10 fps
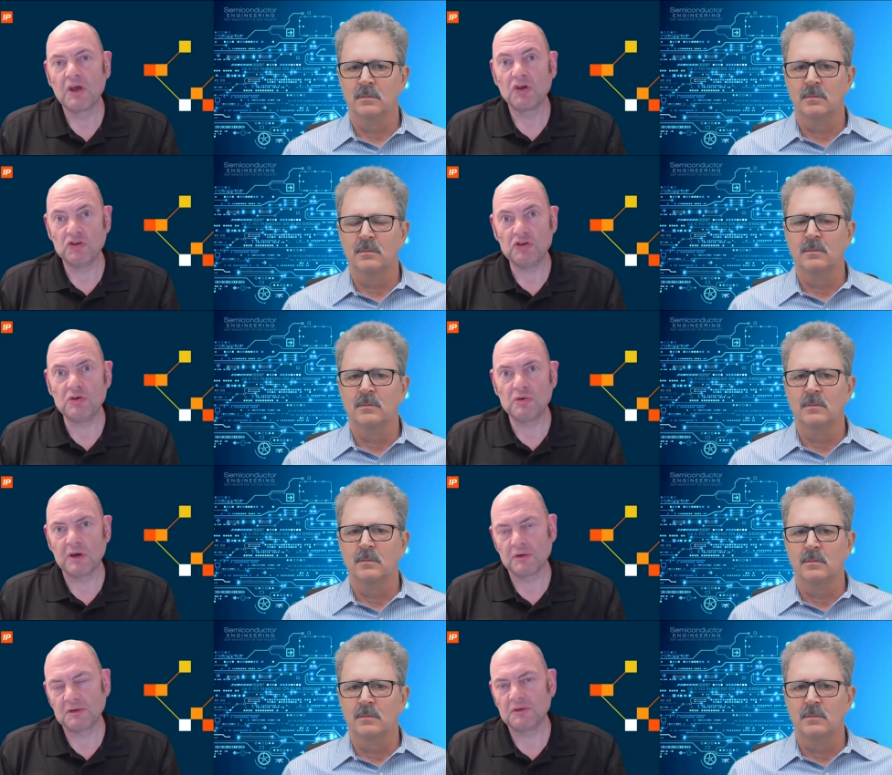Speaker 1: You go
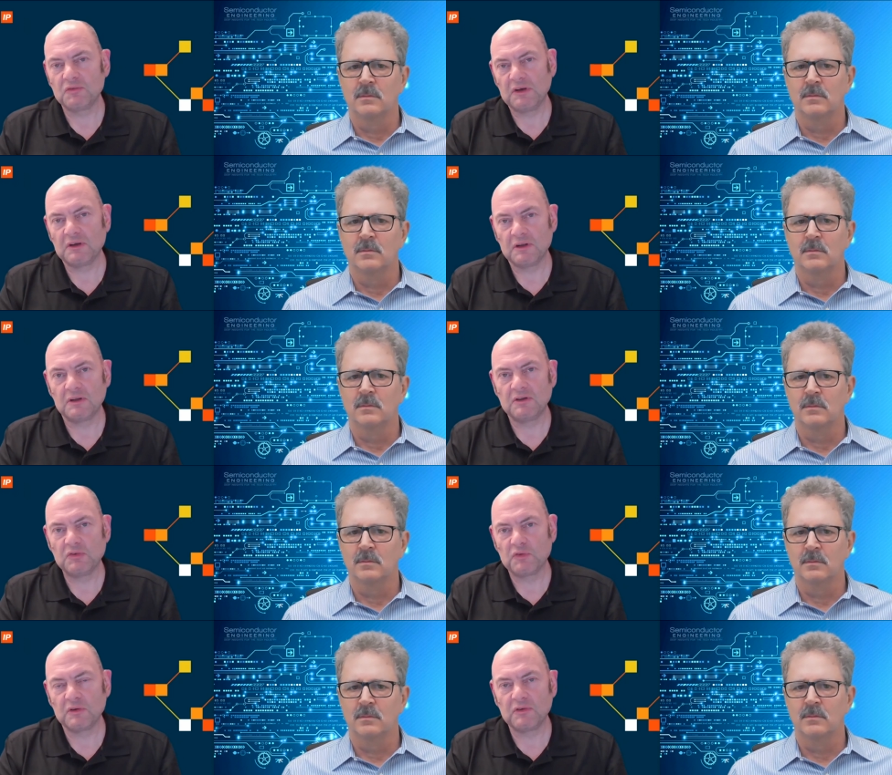and configure the
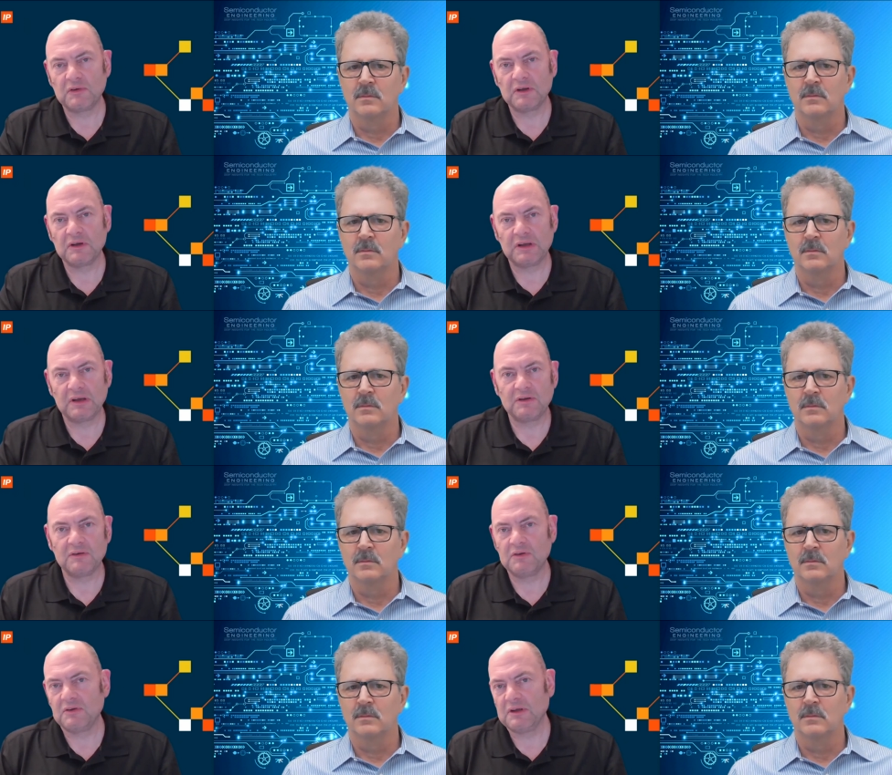difference in
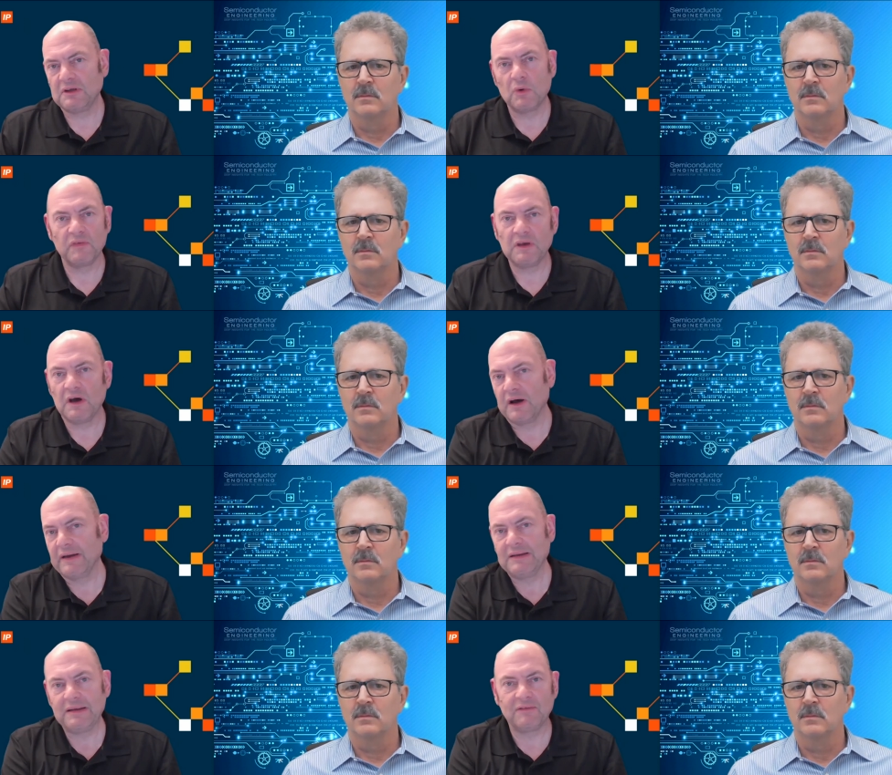connectivity, what the I
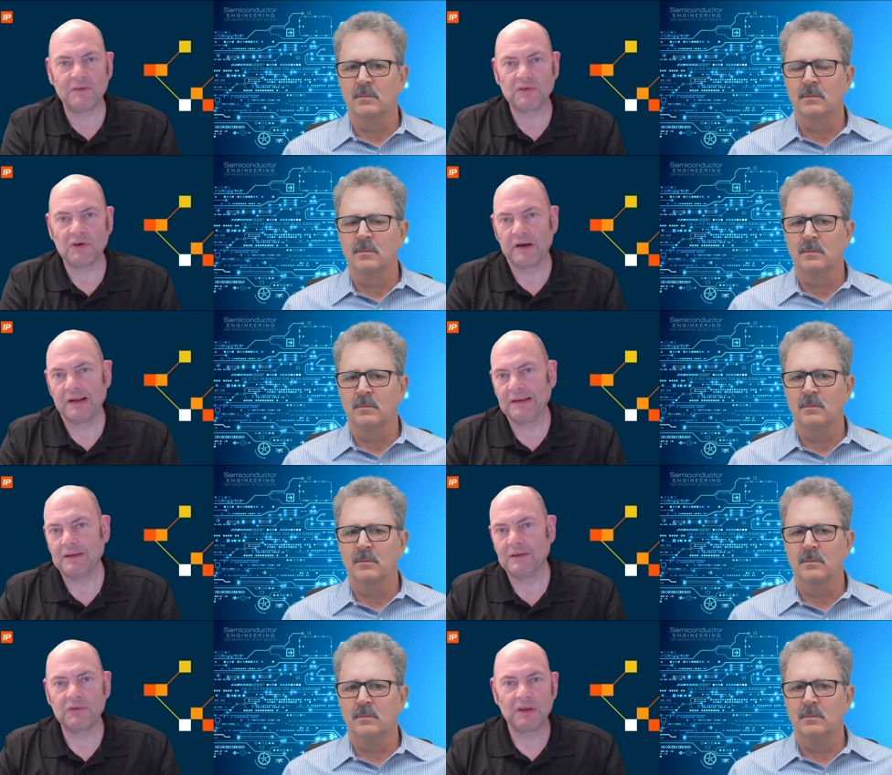D of the tile
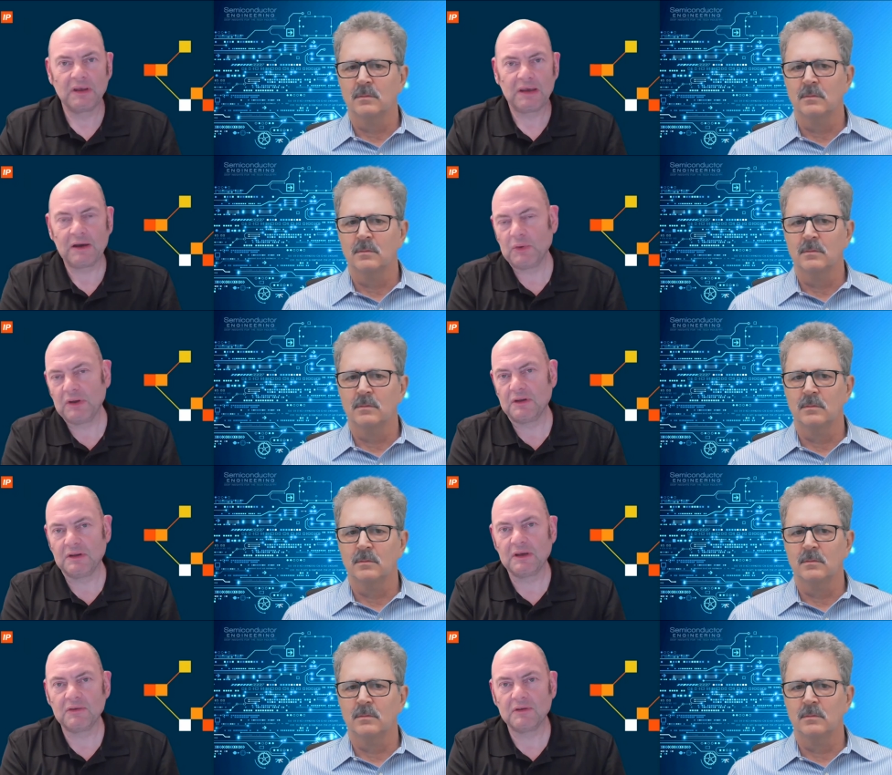is, how it
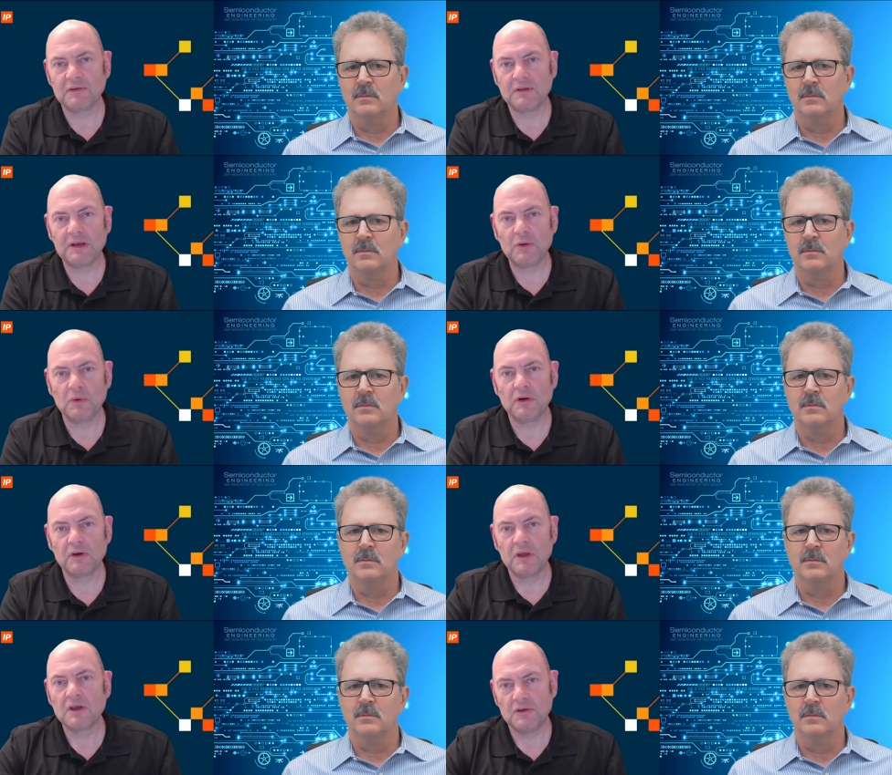connects into the network.
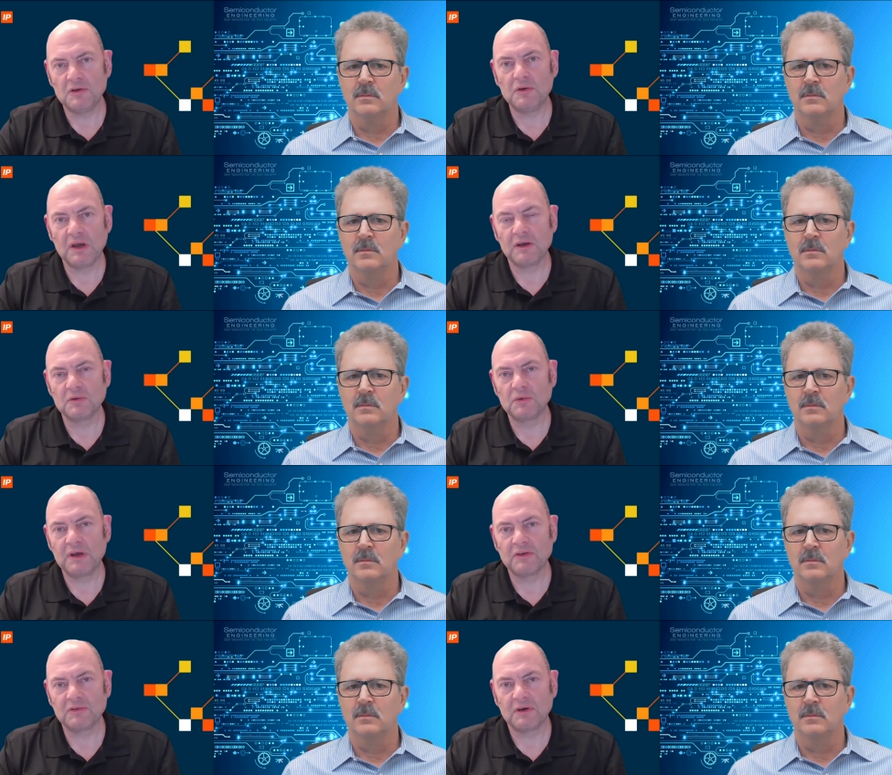You handle
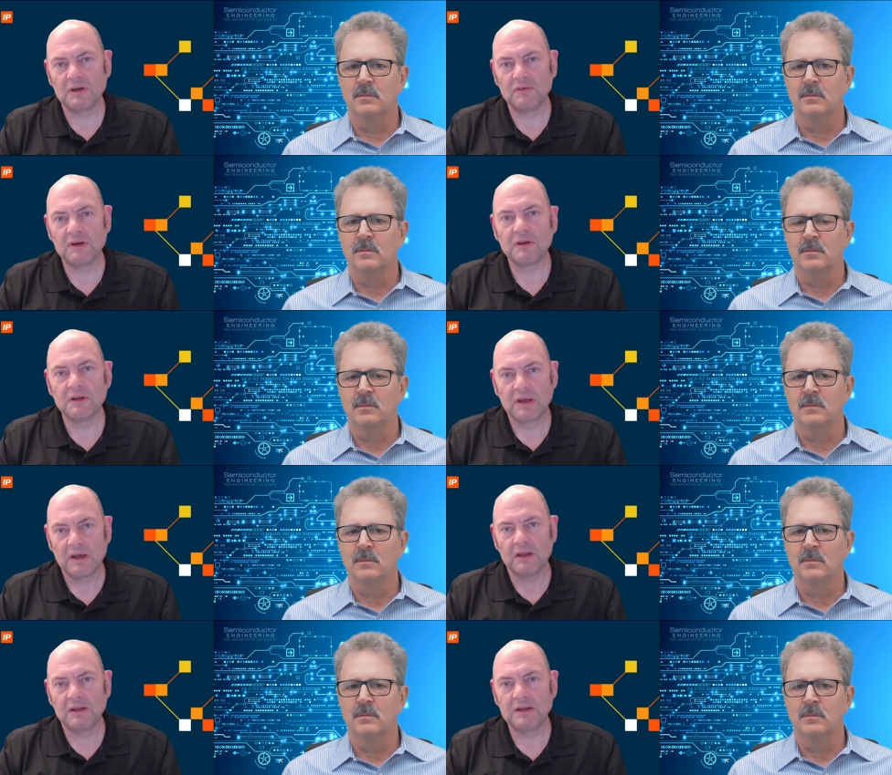that side of it.
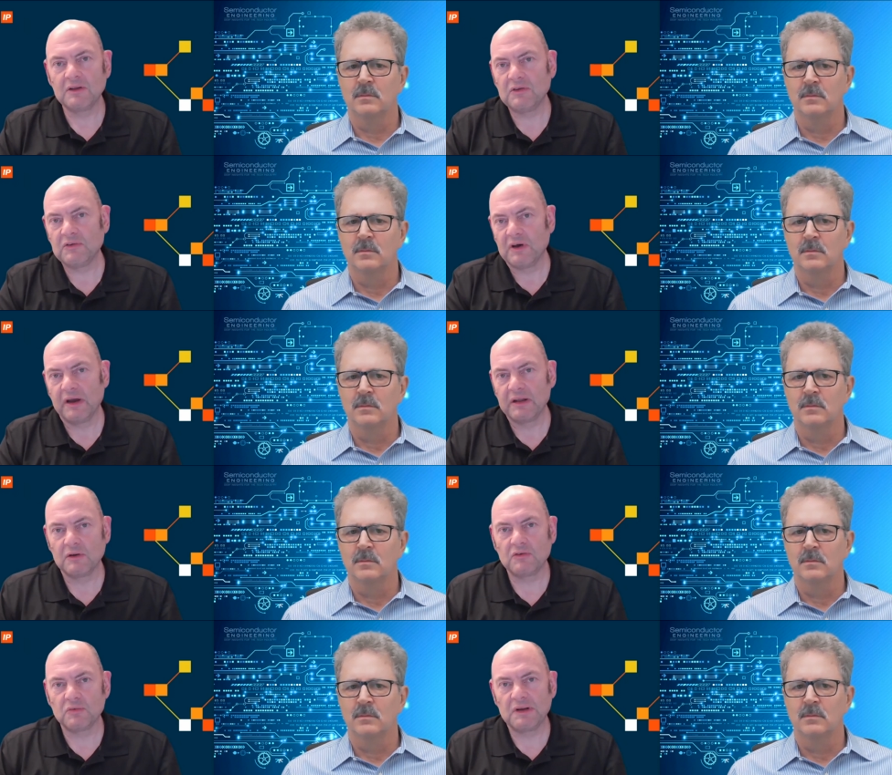And then the designer
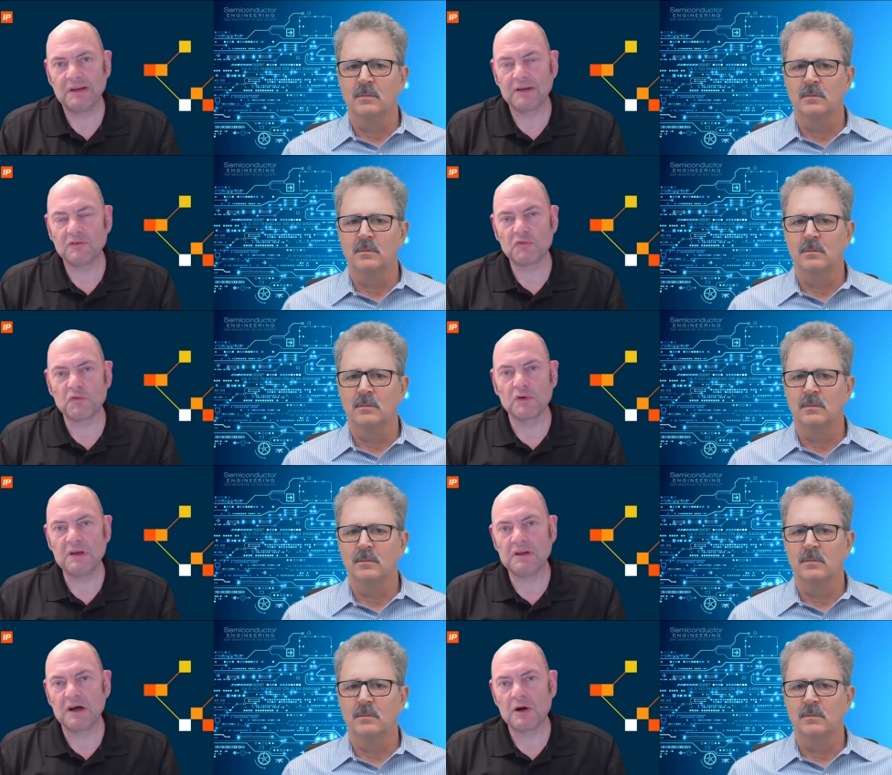is really then
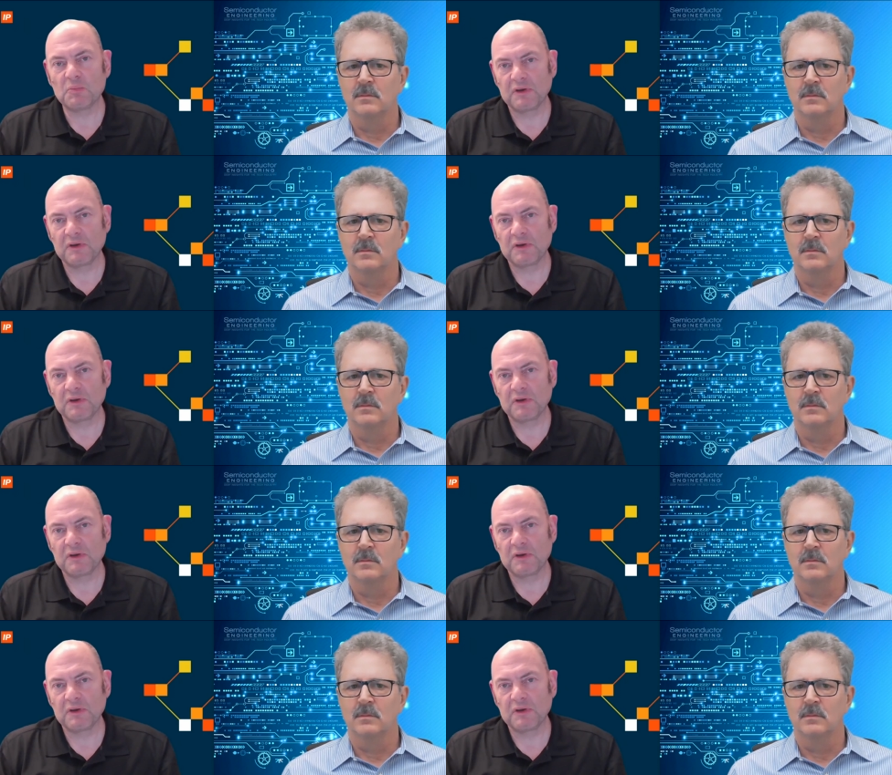freed up